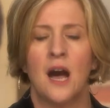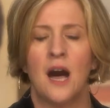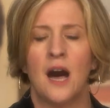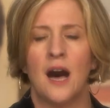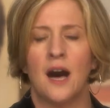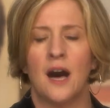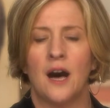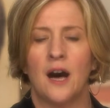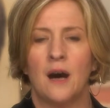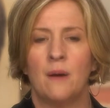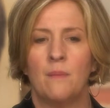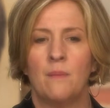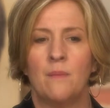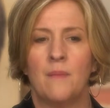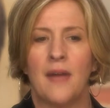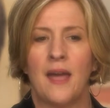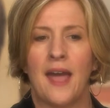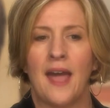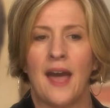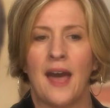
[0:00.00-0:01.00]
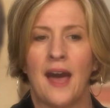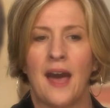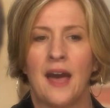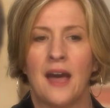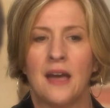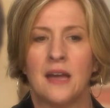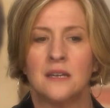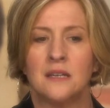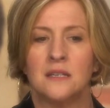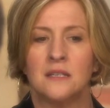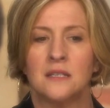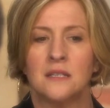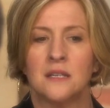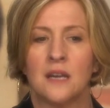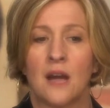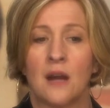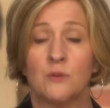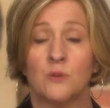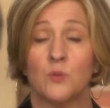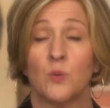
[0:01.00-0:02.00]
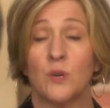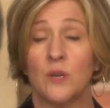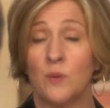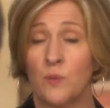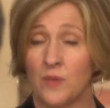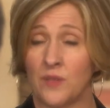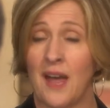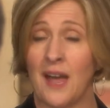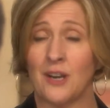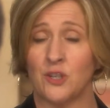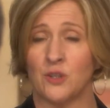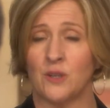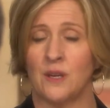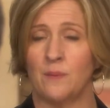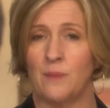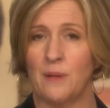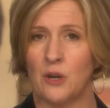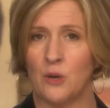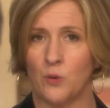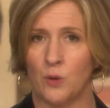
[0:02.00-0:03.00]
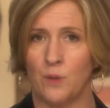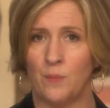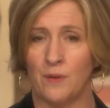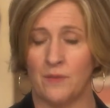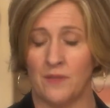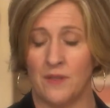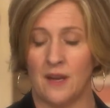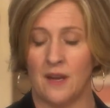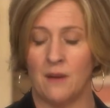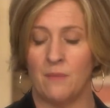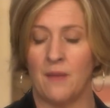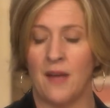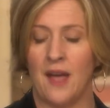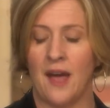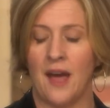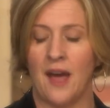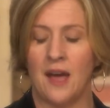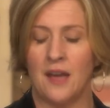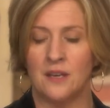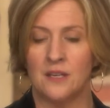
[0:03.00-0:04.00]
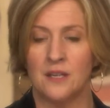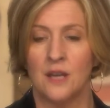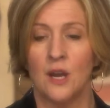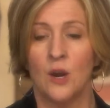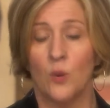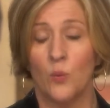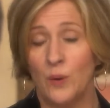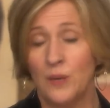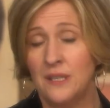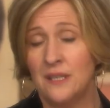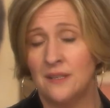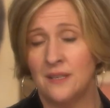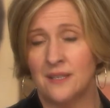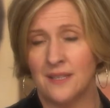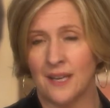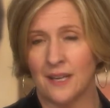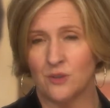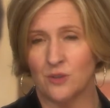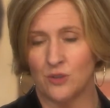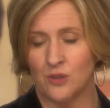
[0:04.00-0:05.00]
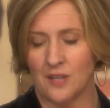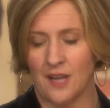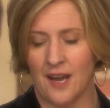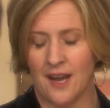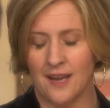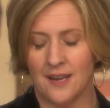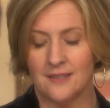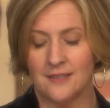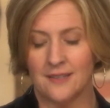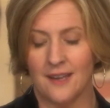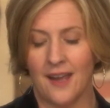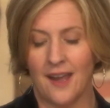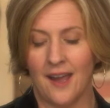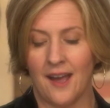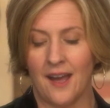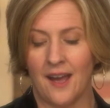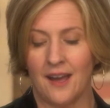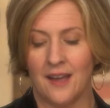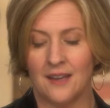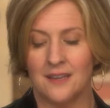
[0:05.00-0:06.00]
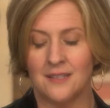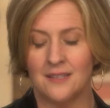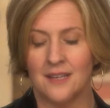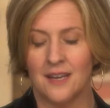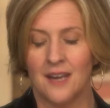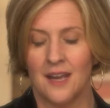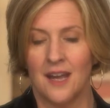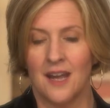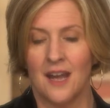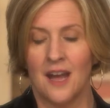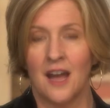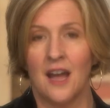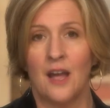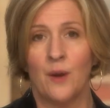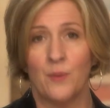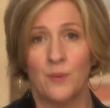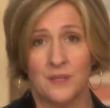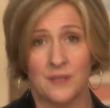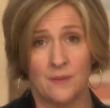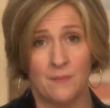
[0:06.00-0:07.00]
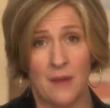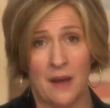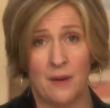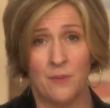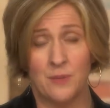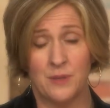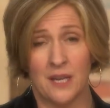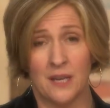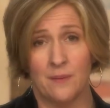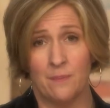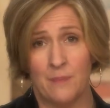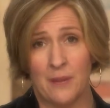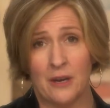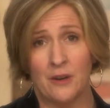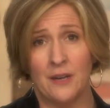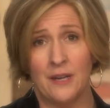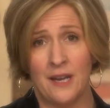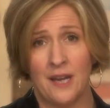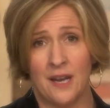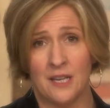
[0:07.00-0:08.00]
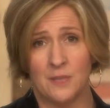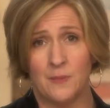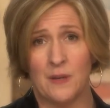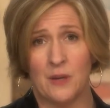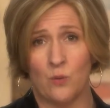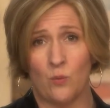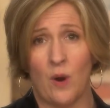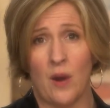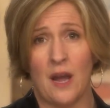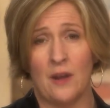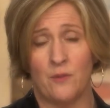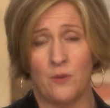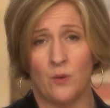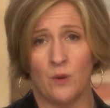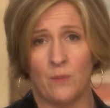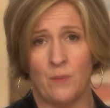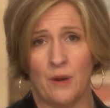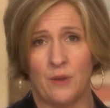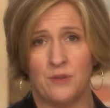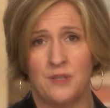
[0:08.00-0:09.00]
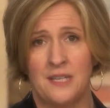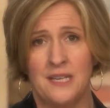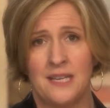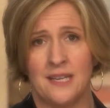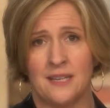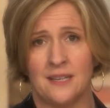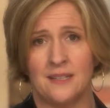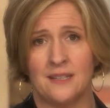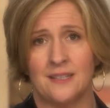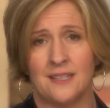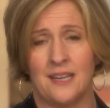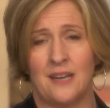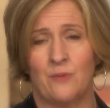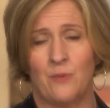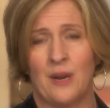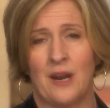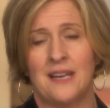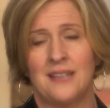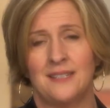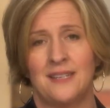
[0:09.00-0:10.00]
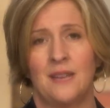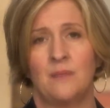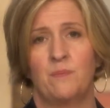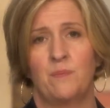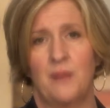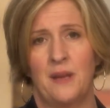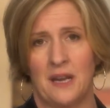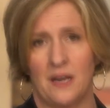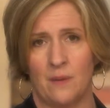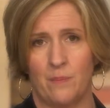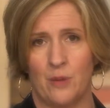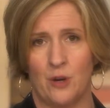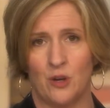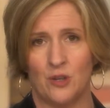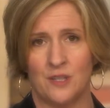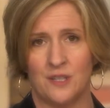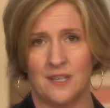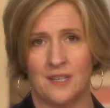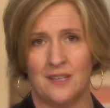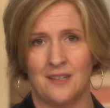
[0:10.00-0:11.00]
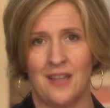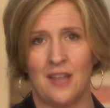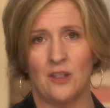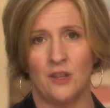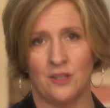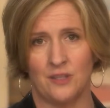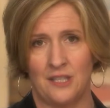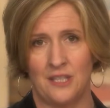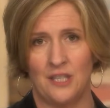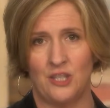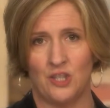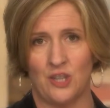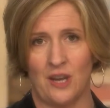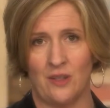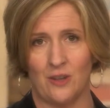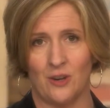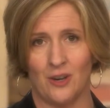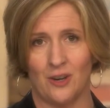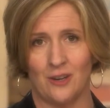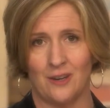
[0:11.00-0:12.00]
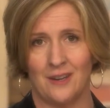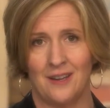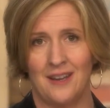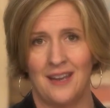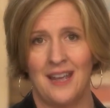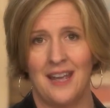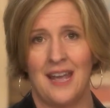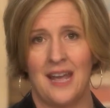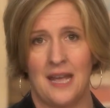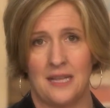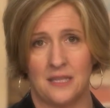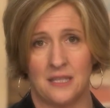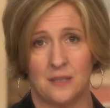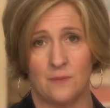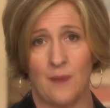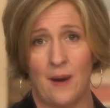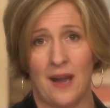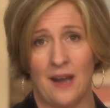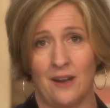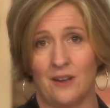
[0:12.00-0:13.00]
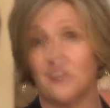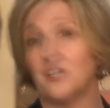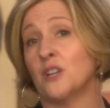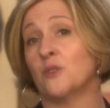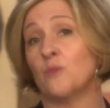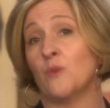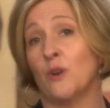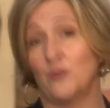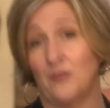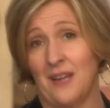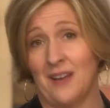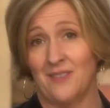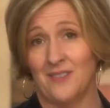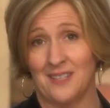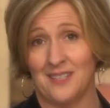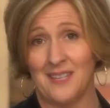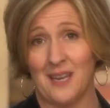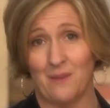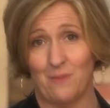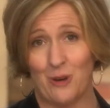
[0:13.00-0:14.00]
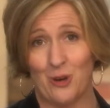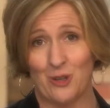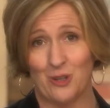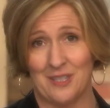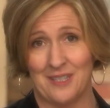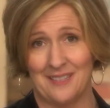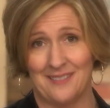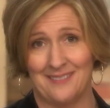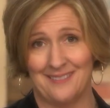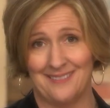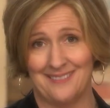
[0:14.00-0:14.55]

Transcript: And I was working with actually a big group of them. And we did this exercise. And it was a married husband and wife who were both deacons. And when I said pick a person, they looked at each other and smiled and wrote down the same person.